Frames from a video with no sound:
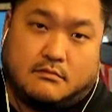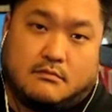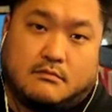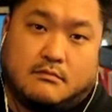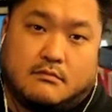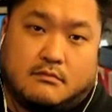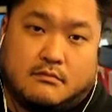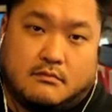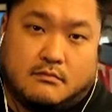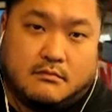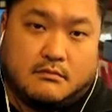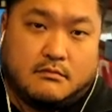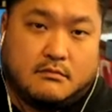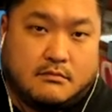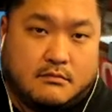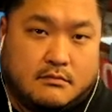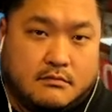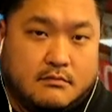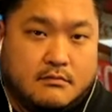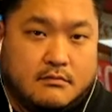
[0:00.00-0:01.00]

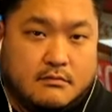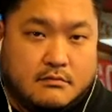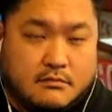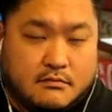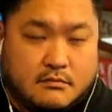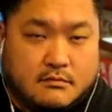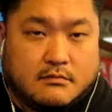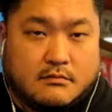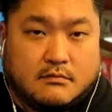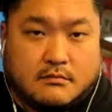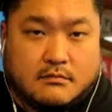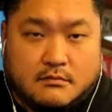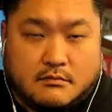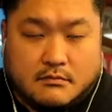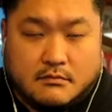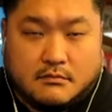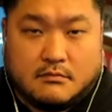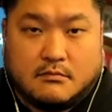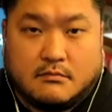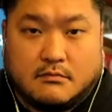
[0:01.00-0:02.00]

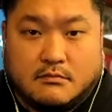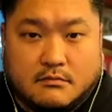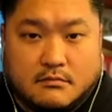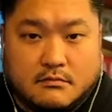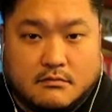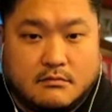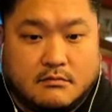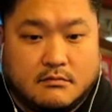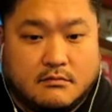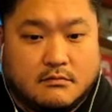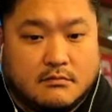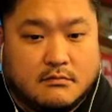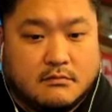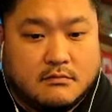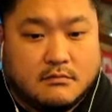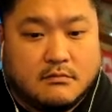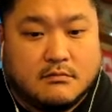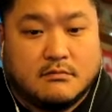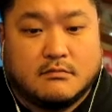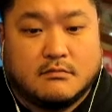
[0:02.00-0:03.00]

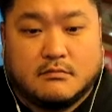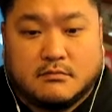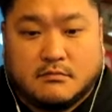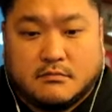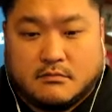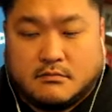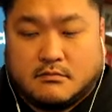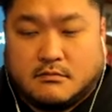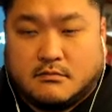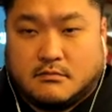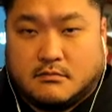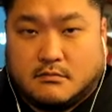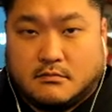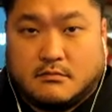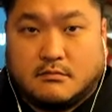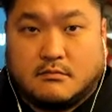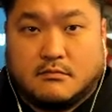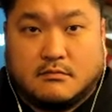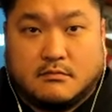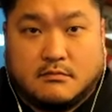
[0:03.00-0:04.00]

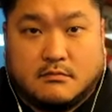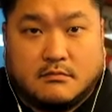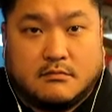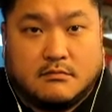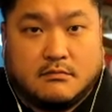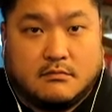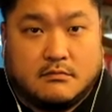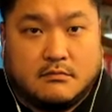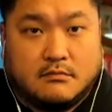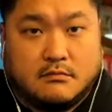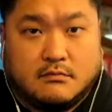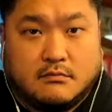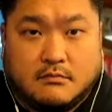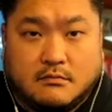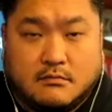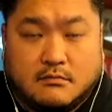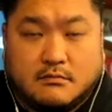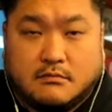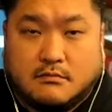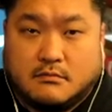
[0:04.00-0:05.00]

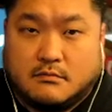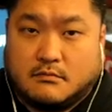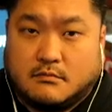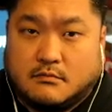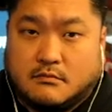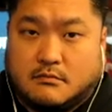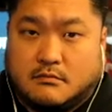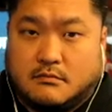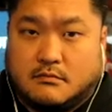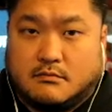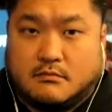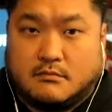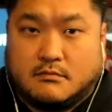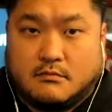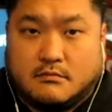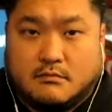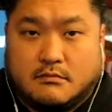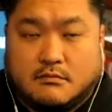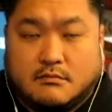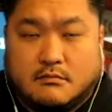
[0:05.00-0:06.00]

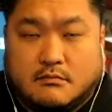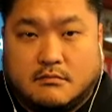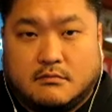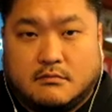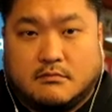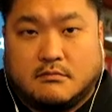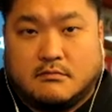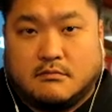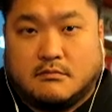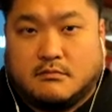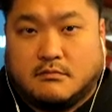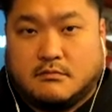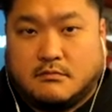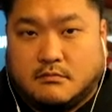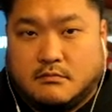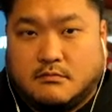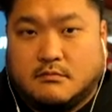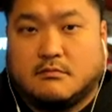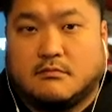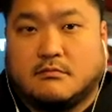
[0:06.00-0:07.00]

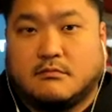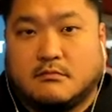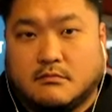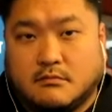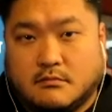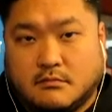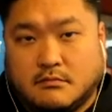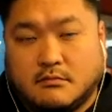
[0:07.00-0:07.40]
(not speaking)